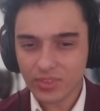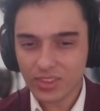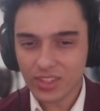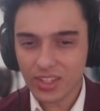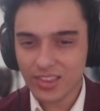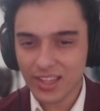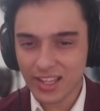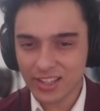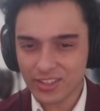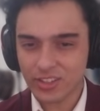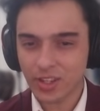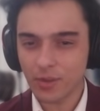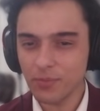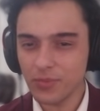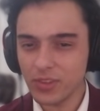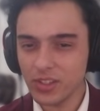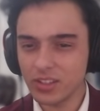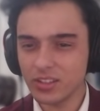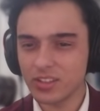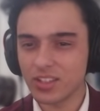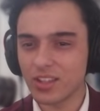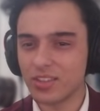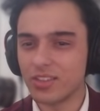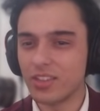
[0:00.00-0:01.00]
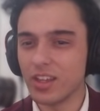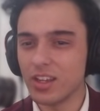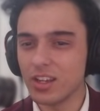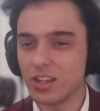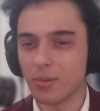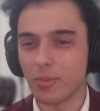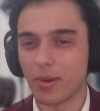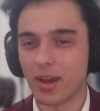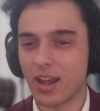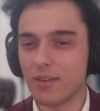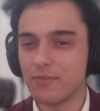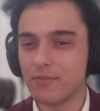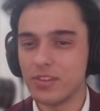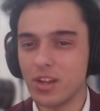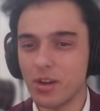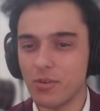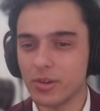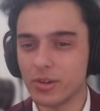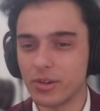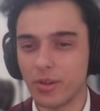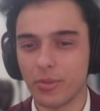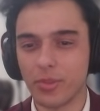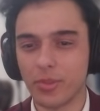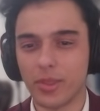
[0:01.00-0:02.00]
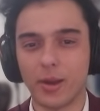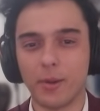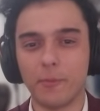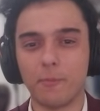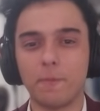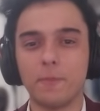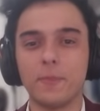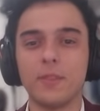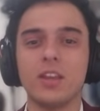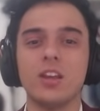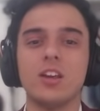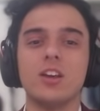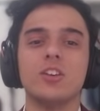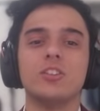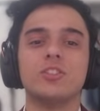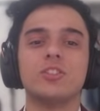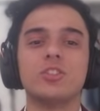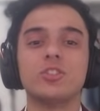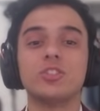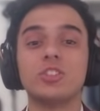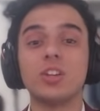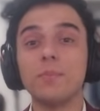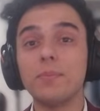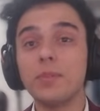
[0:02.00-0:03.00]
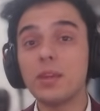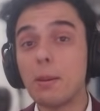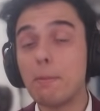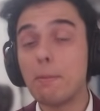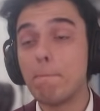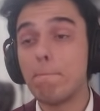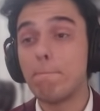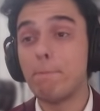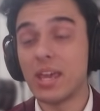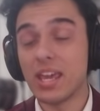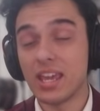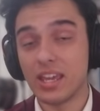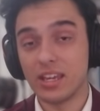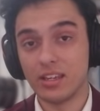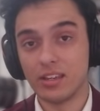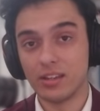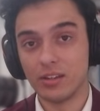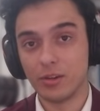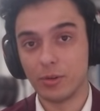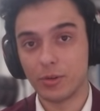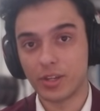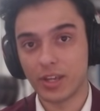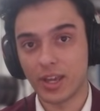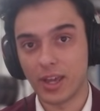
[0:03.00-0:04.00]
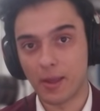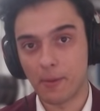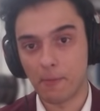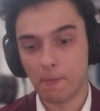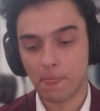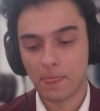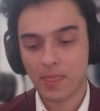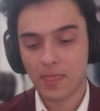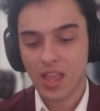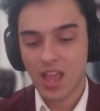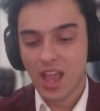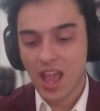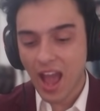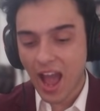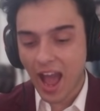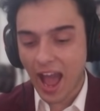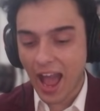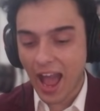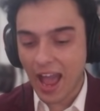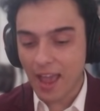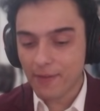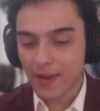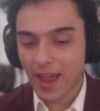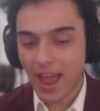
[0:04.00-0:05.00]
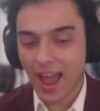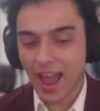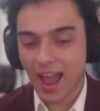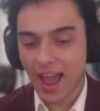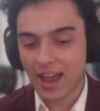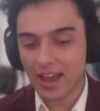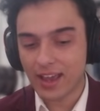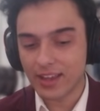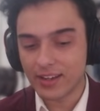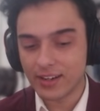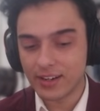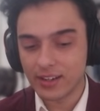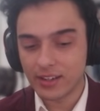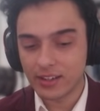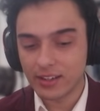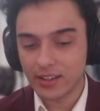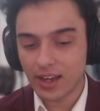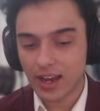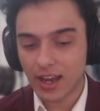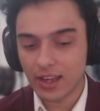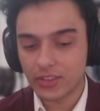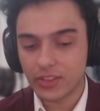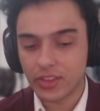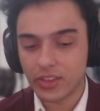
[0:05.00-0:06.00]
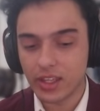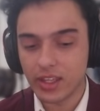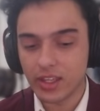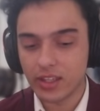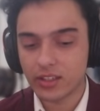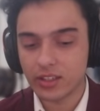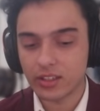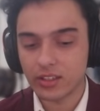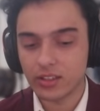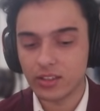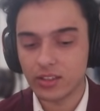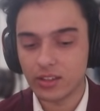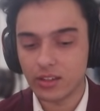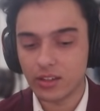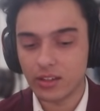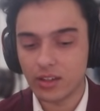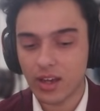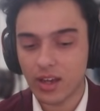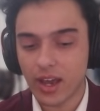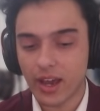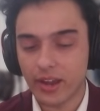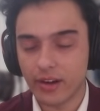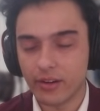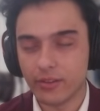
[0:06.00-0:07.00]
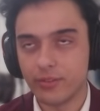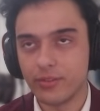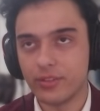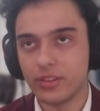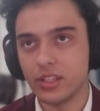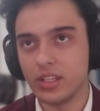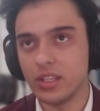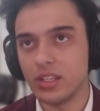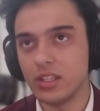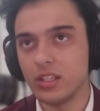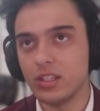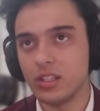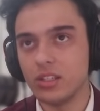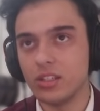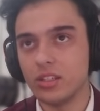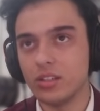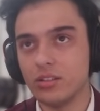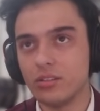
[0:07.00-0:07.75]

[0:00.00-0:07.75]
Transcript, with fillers: that's something to think about. I've never known that. So something big, okay. I've had, I think, out of the